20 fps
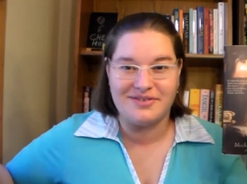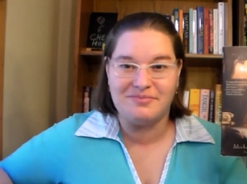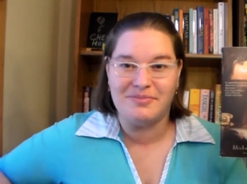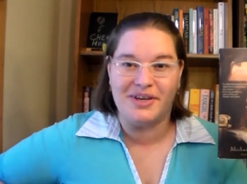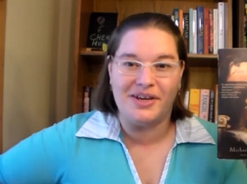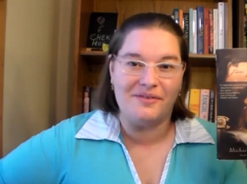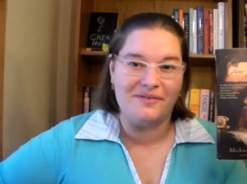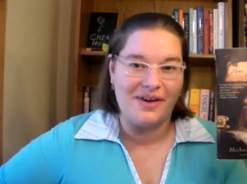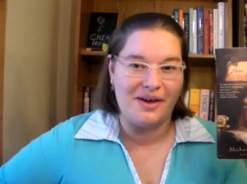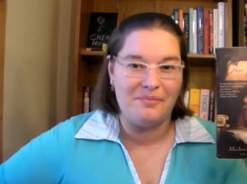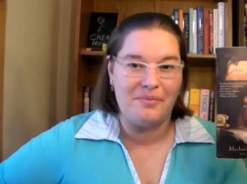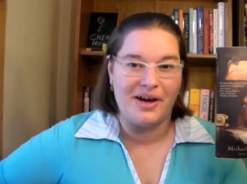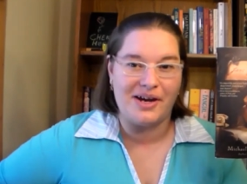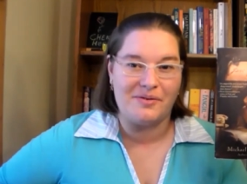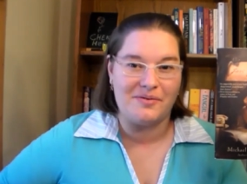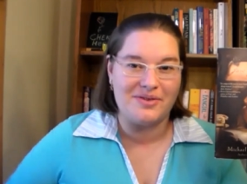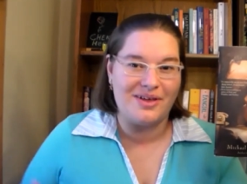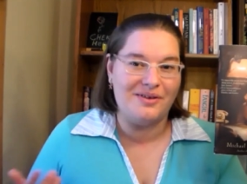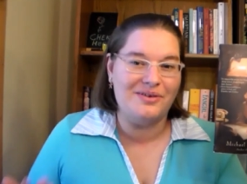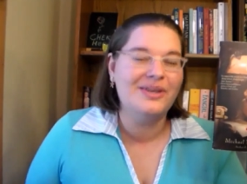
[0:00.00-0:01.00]
as being a
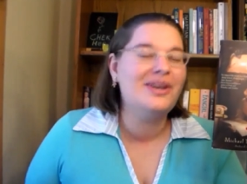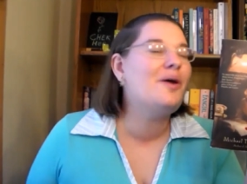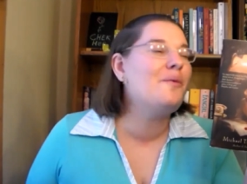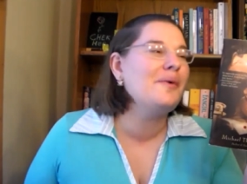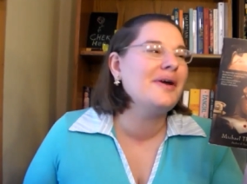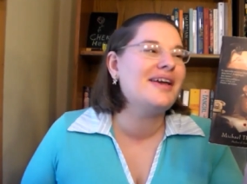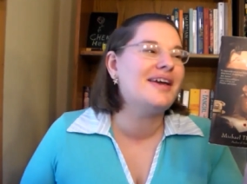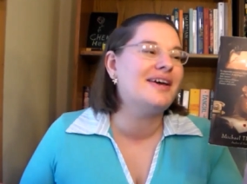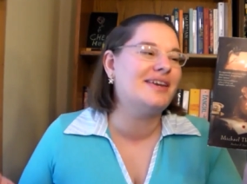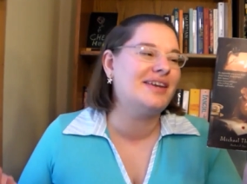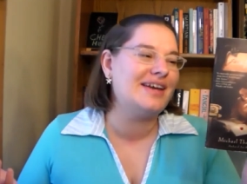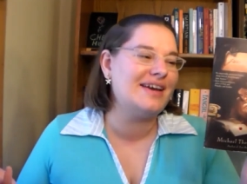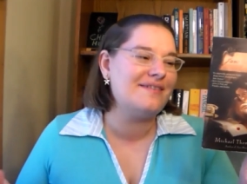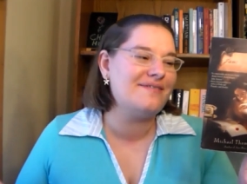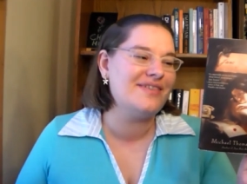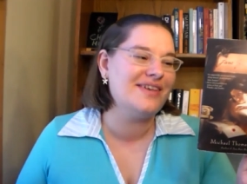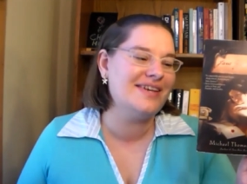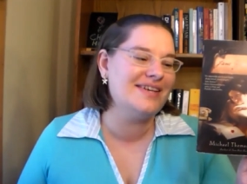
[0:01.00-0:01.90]
vampire without knowing any of